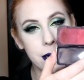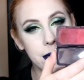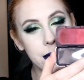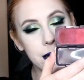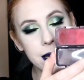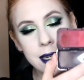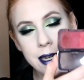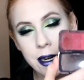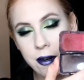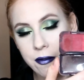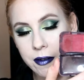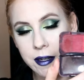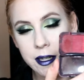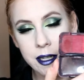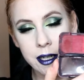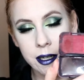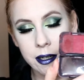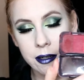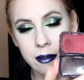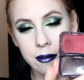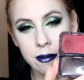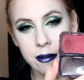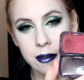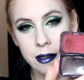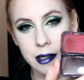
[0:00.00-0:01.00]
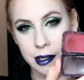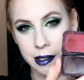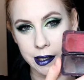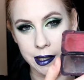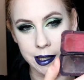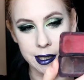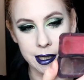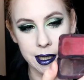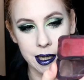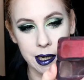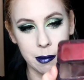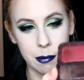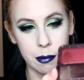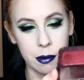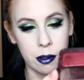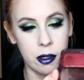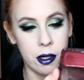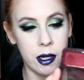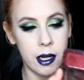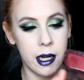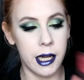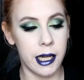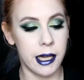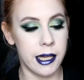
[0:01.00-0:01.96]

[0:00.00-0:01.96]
Now they definitely don't do these anymore.